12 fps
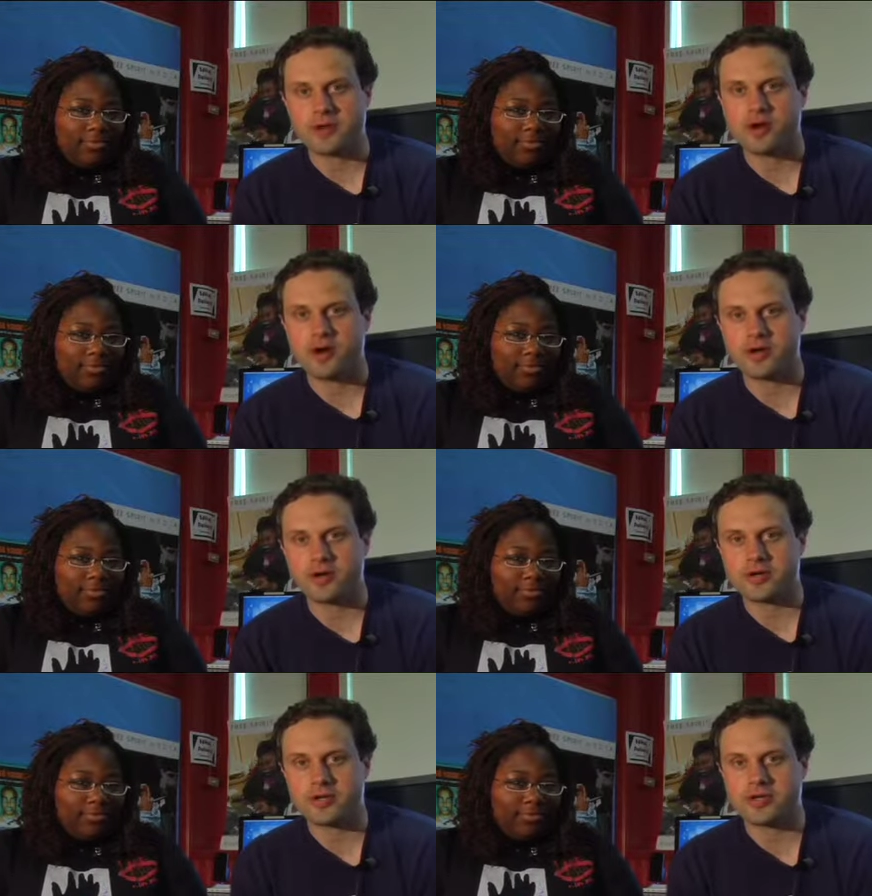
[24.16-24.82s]

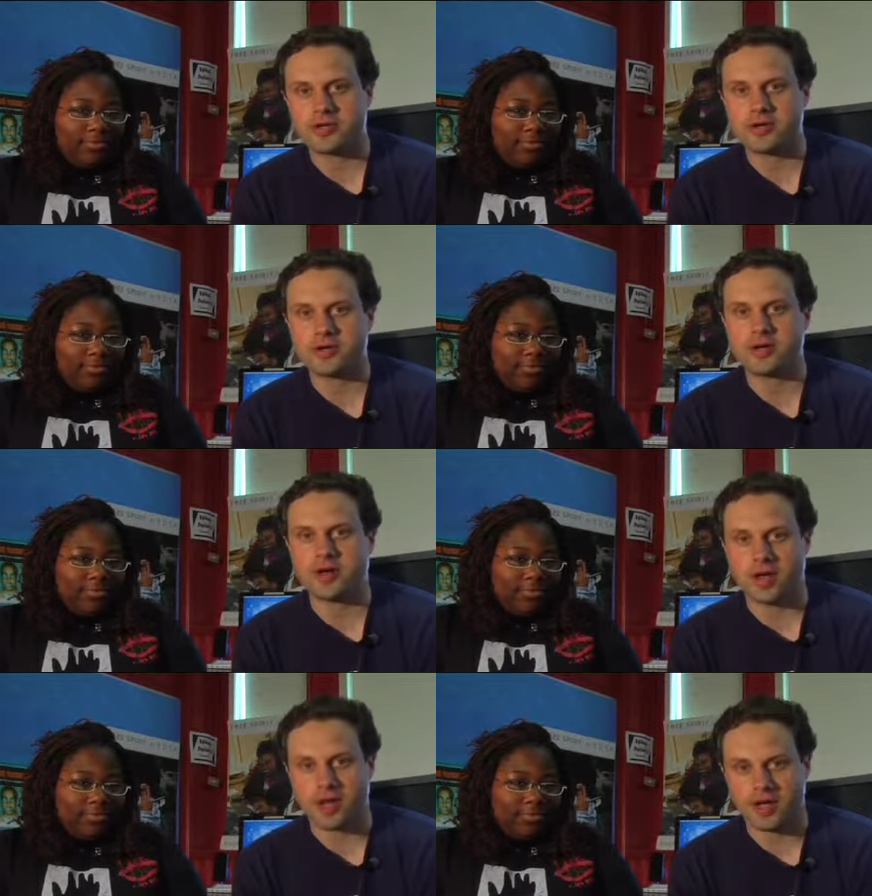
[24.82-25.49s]
Speaker 1: McCarter here,
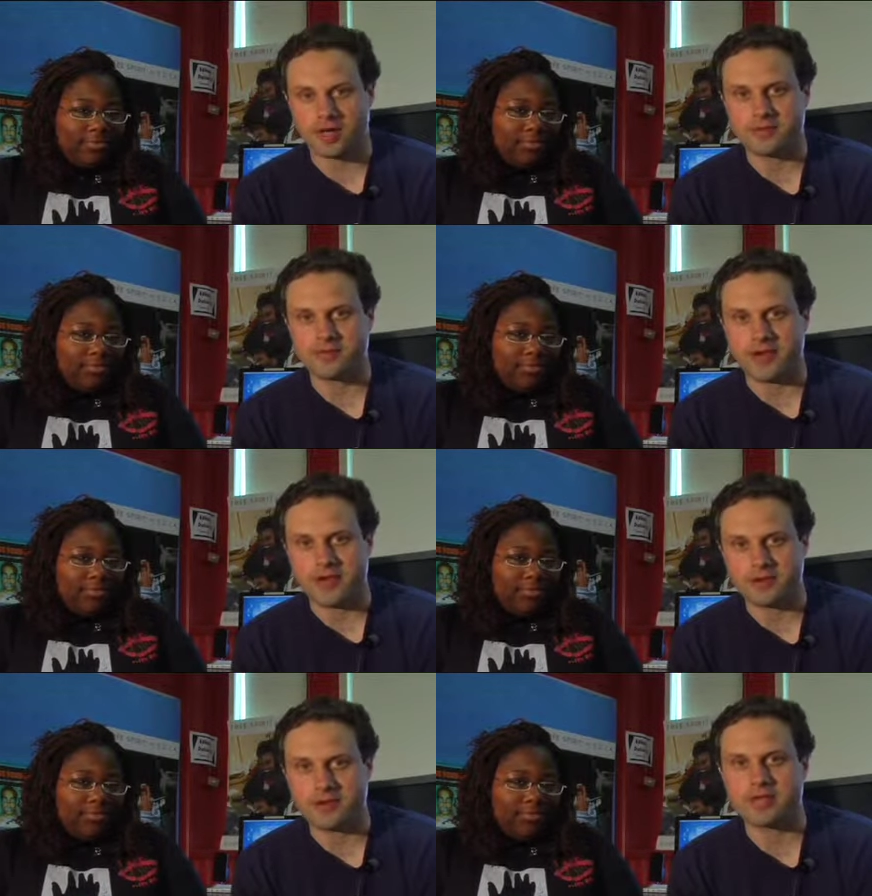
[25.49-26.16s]
uh,
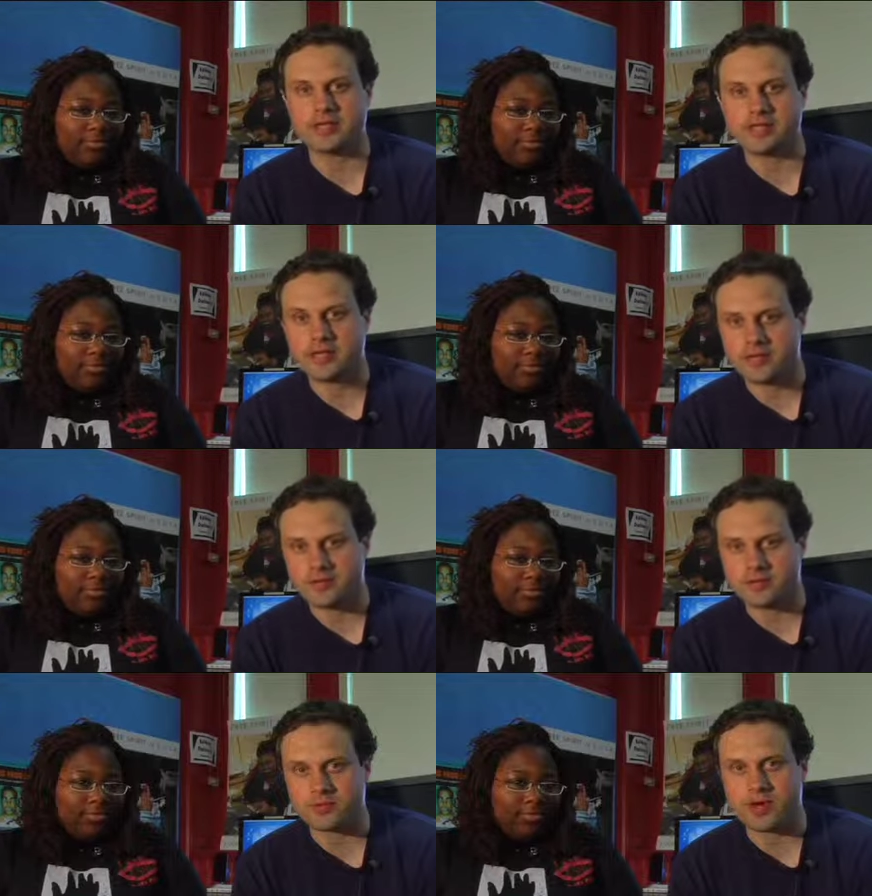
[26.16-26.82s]
founder and
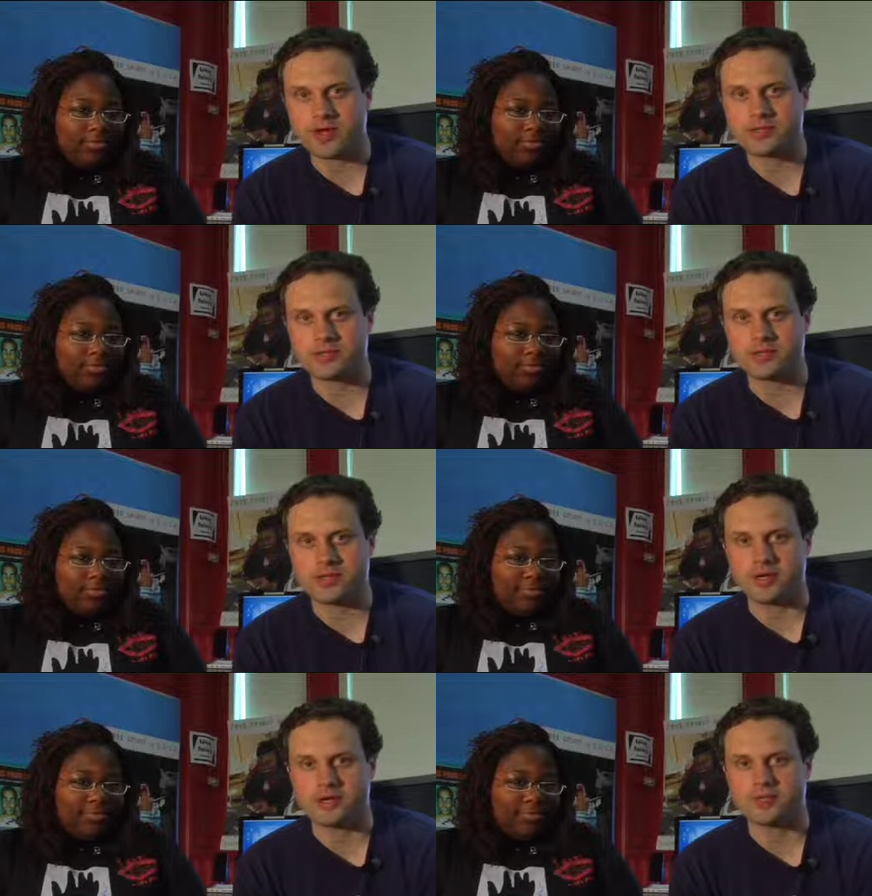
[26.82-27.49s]
executive director
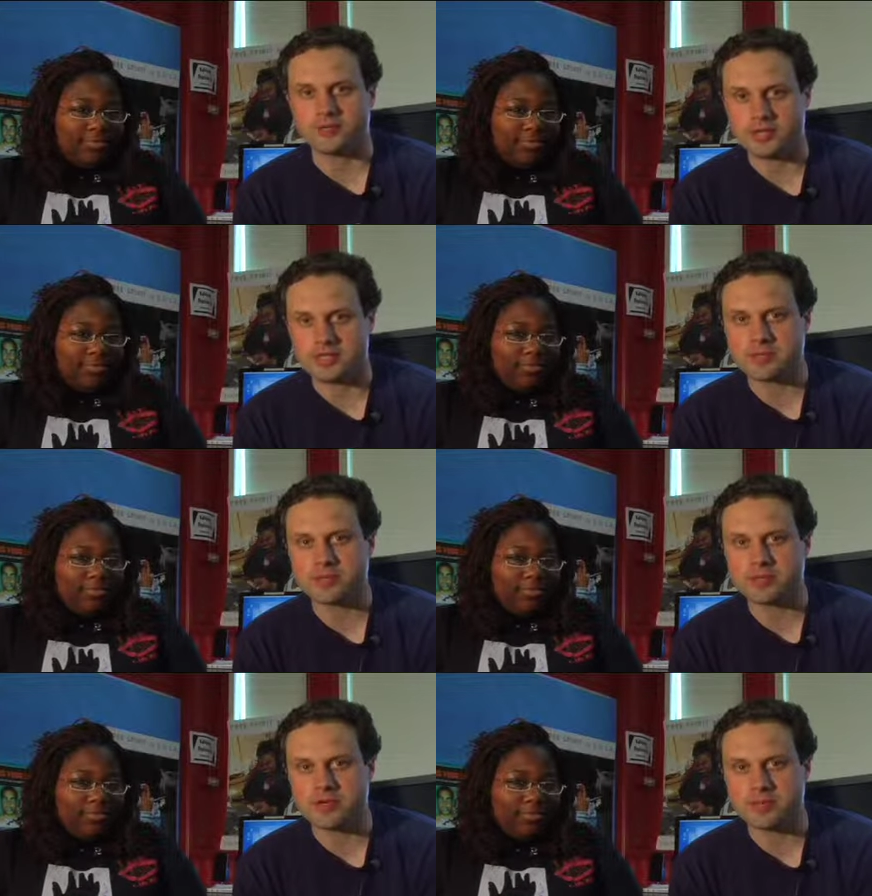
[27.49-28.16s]
of Free
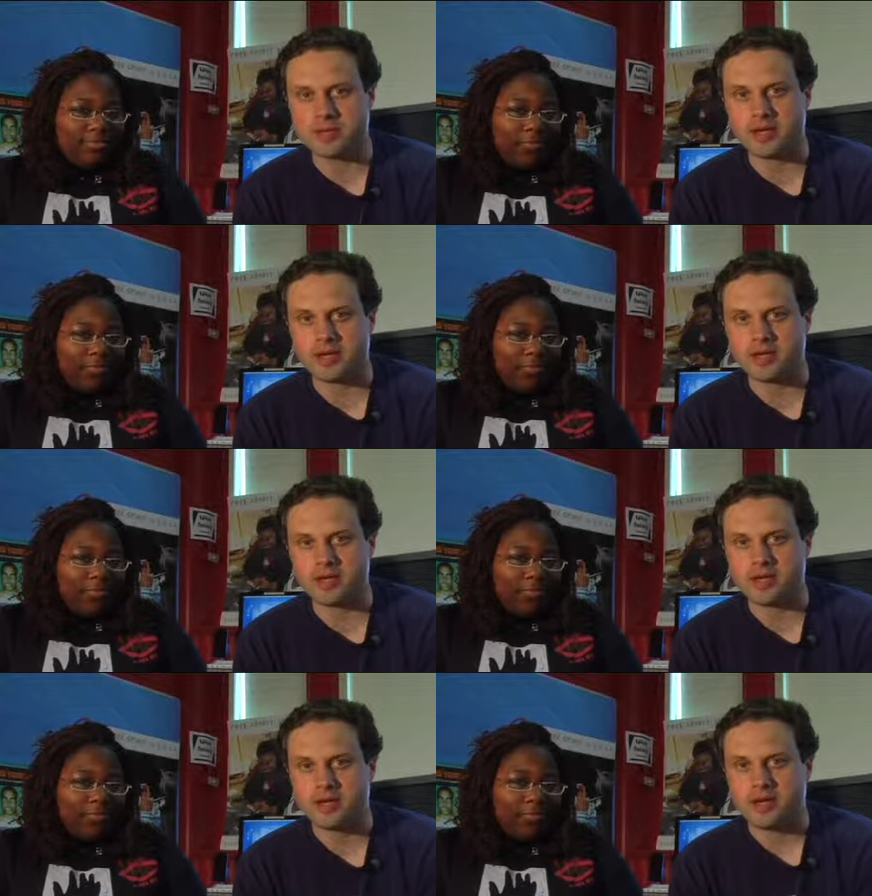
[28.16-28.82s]
Spirit Media,
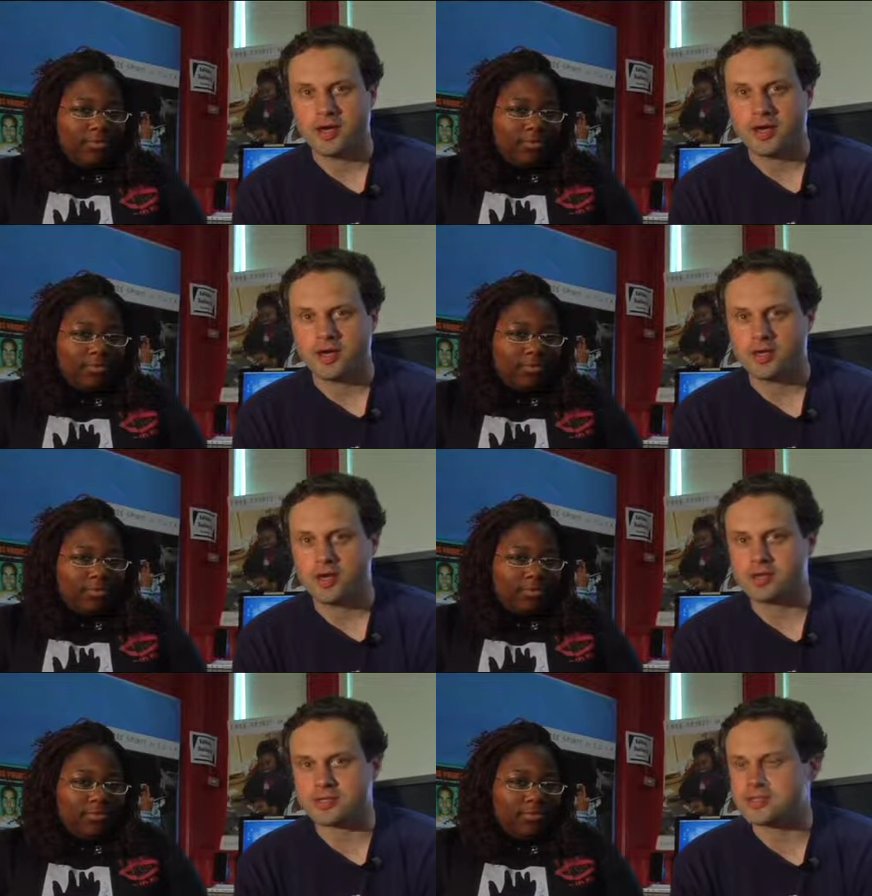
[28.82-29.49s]

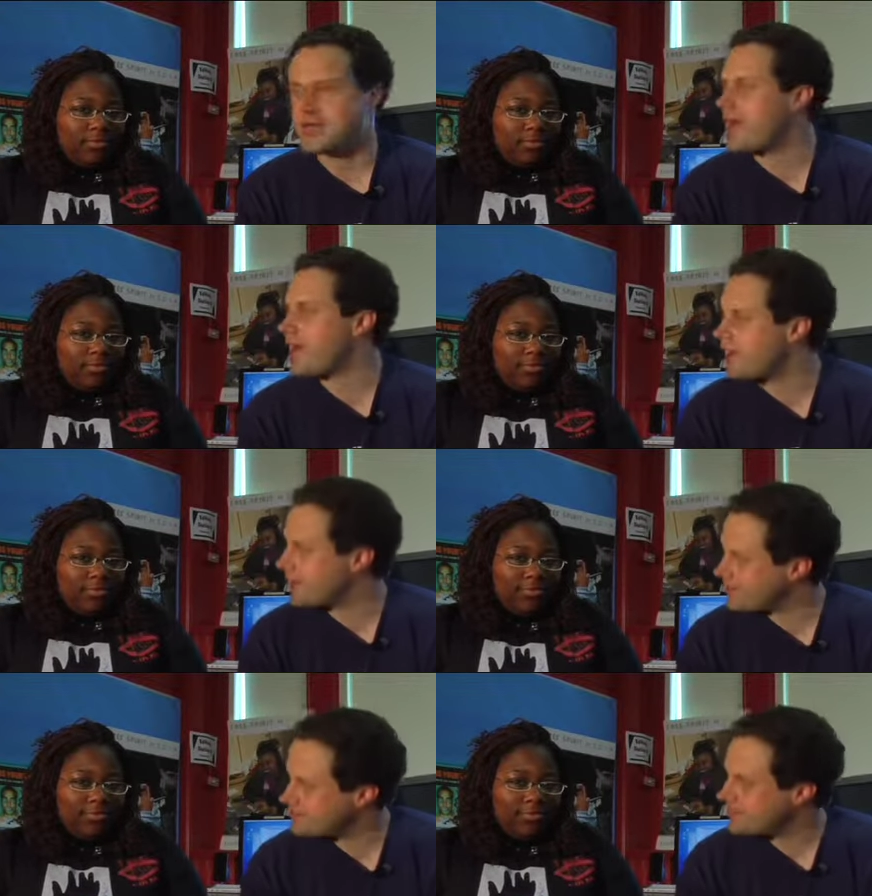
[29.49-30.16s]

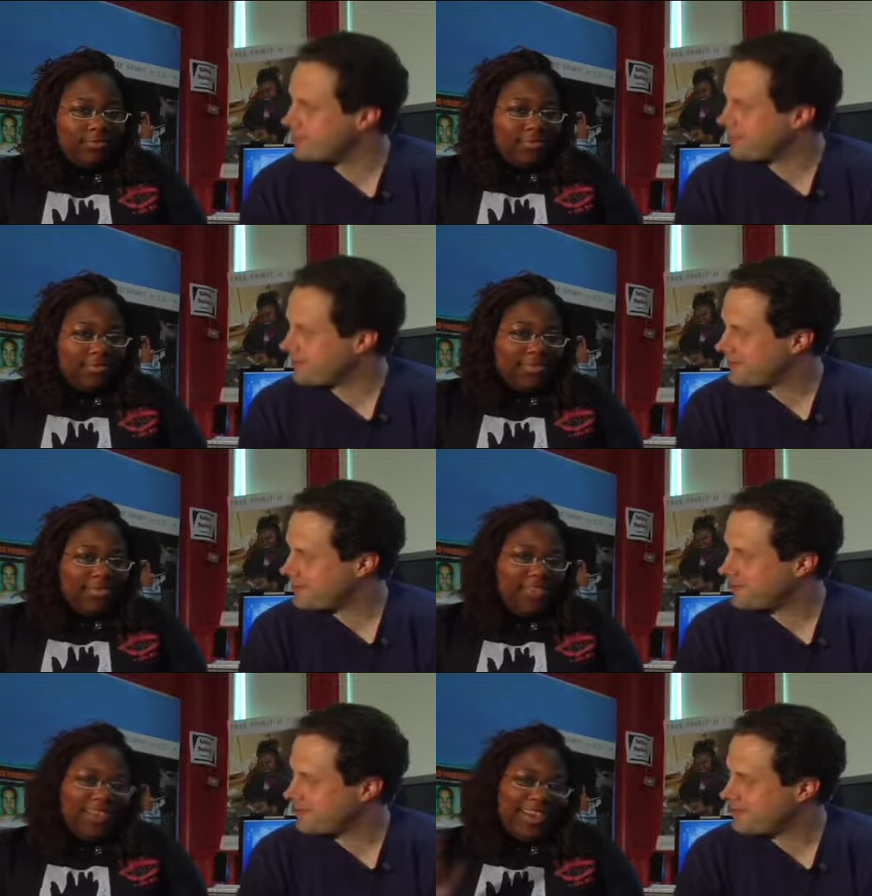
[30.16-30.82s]
alongside.
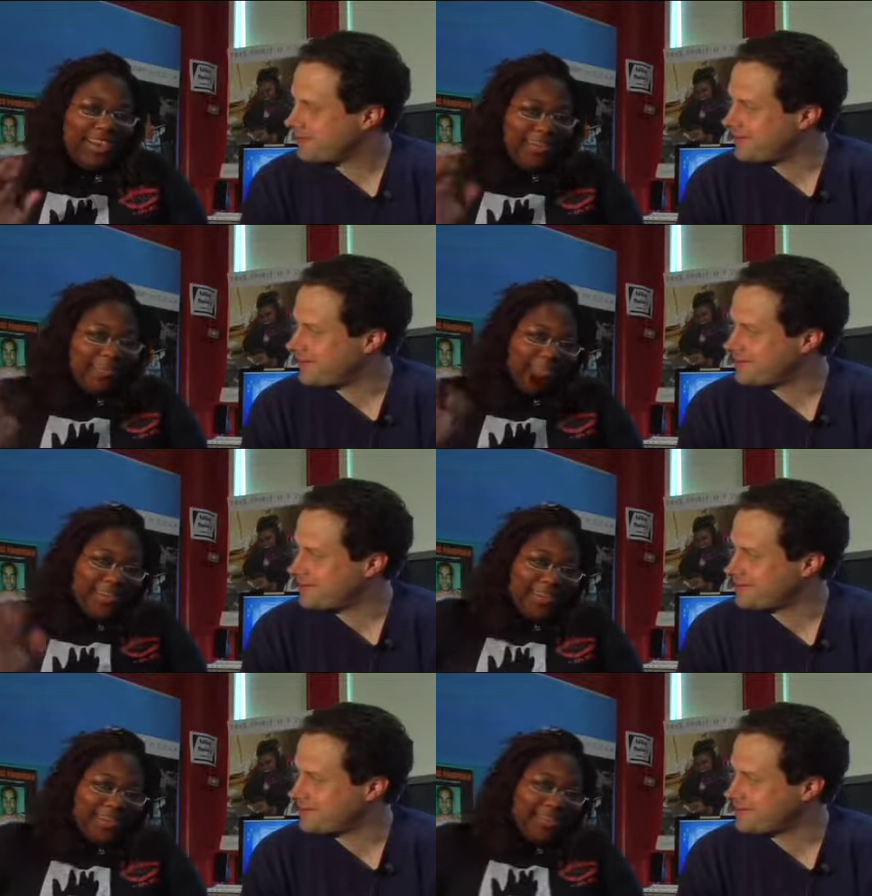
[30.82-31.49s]
Speaker 2: I'm
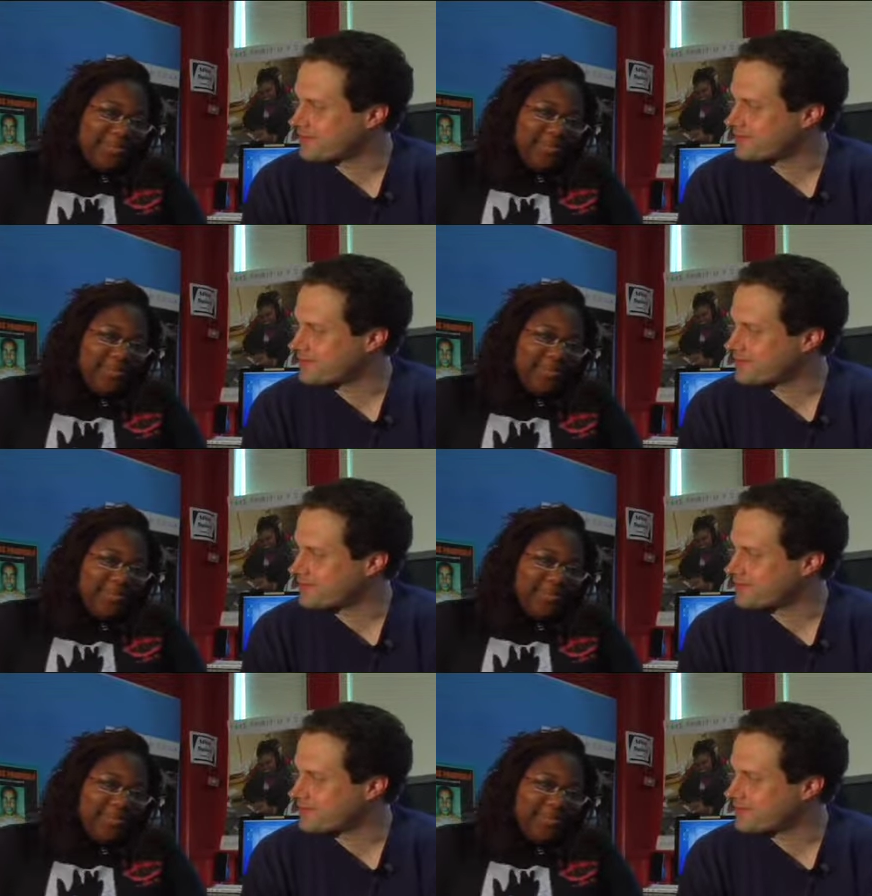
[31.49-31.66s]
Paris